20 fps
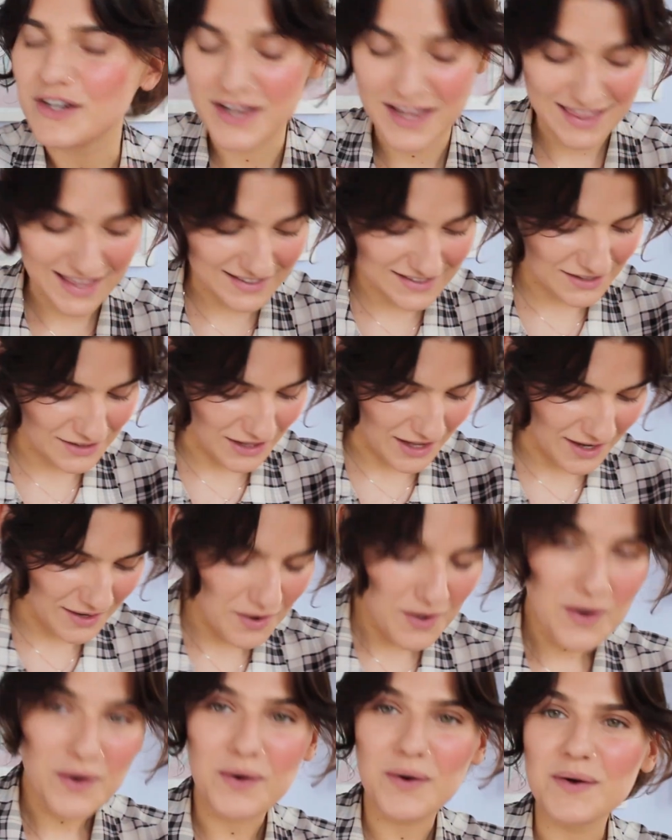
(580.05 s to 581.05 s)
Okay, that's a
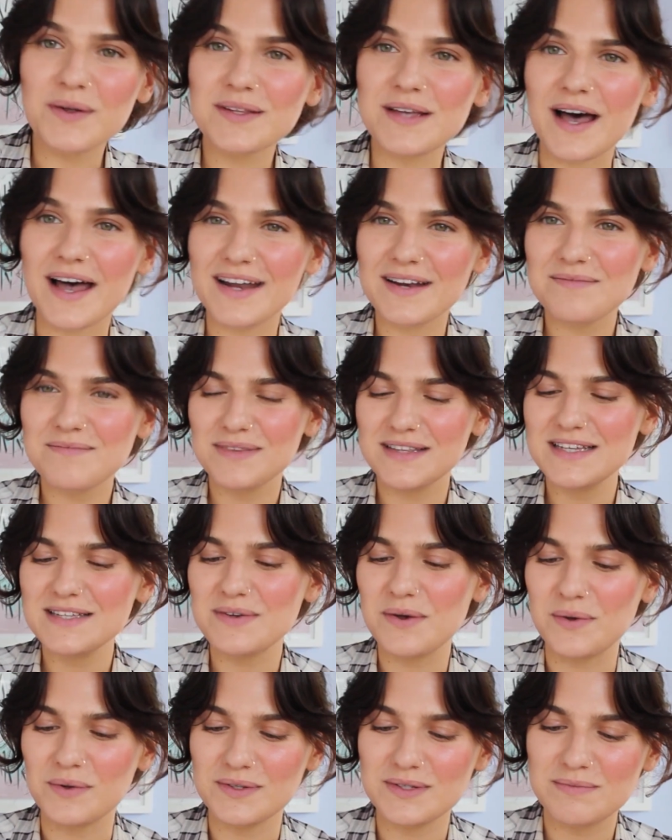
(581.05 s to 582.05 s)
lot. Hold on, please
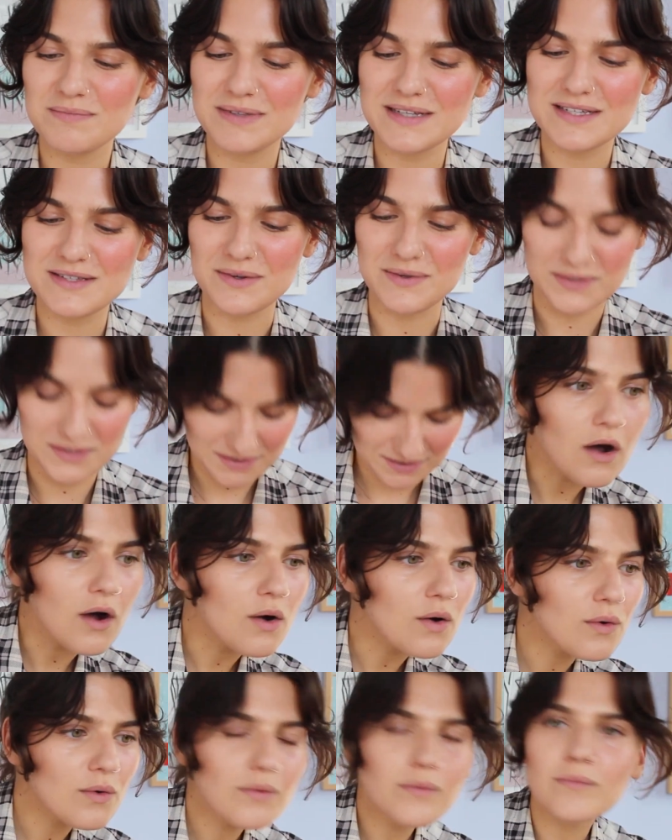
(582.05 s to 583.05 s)
hold, please hold.
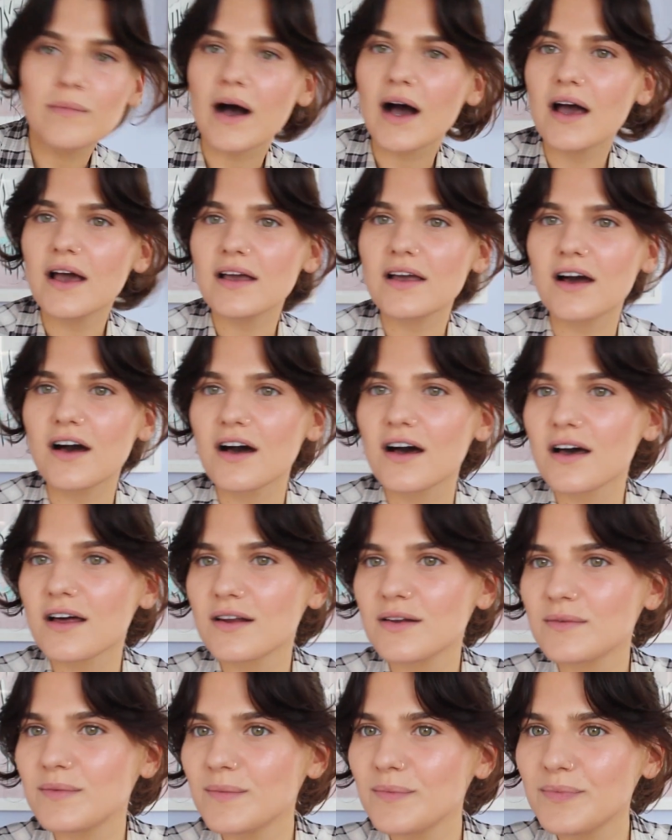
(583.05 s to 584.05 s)
Oh my
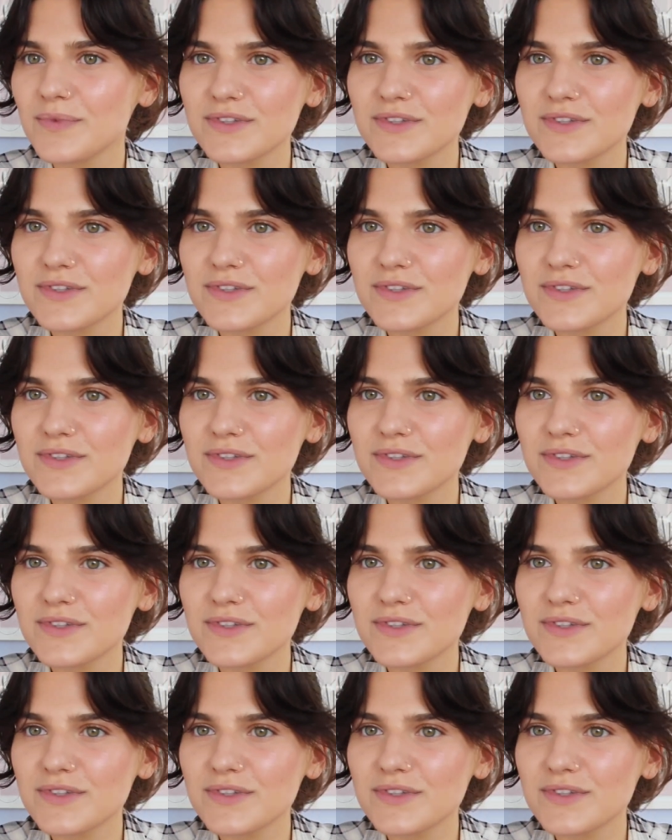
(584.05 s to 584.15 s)
God.